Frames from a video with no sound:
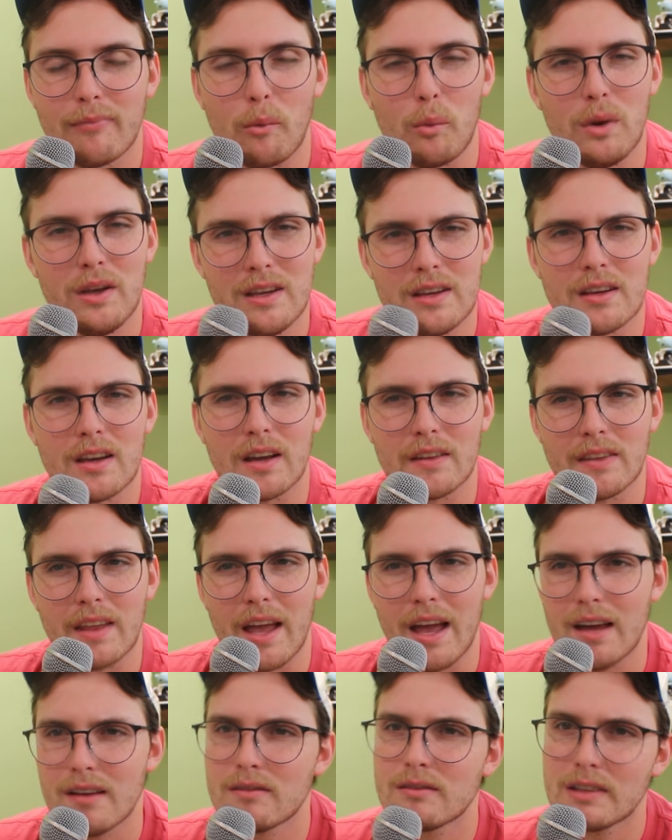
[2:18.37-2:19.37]
We can cut
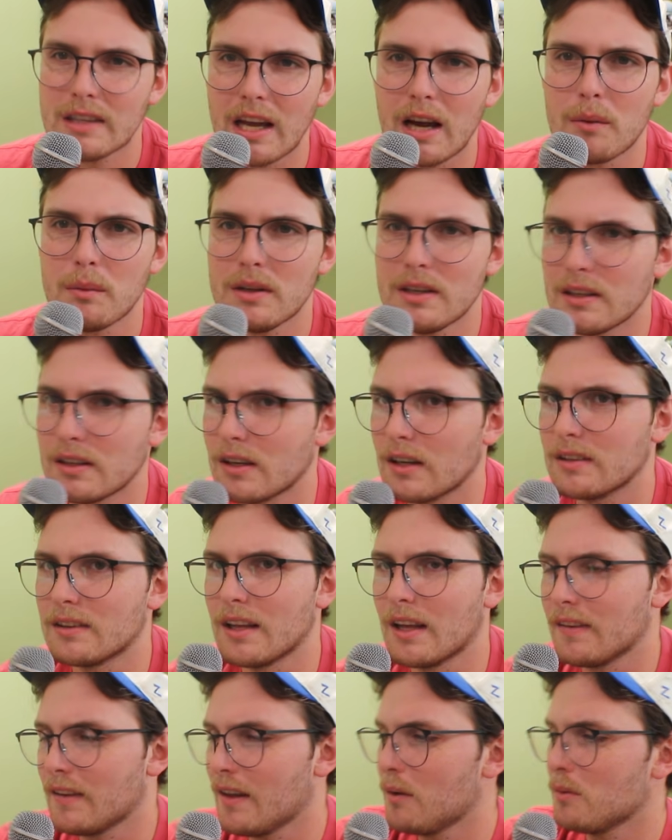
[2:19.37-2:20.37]
that. Yeah, we can cut
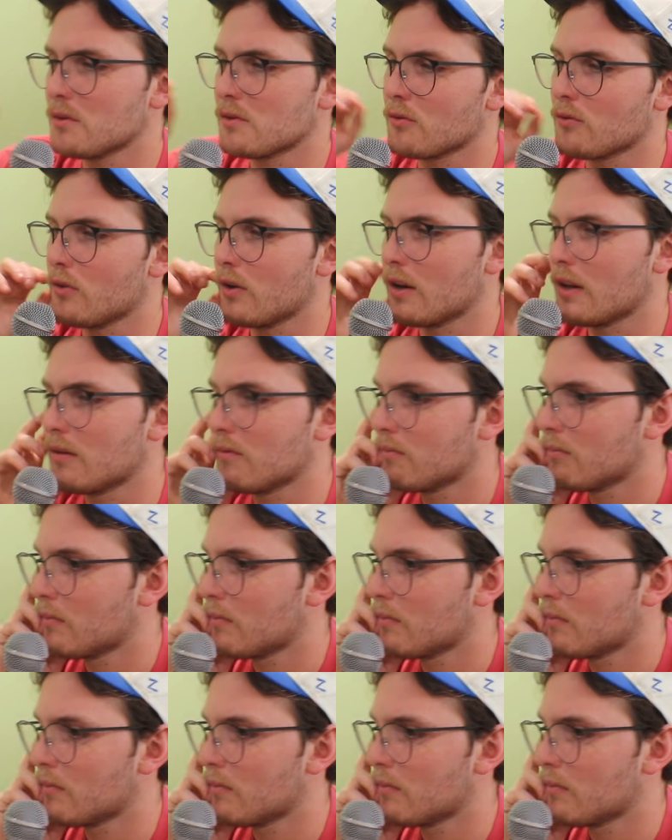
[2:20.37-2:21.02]
that. That wasn't funny.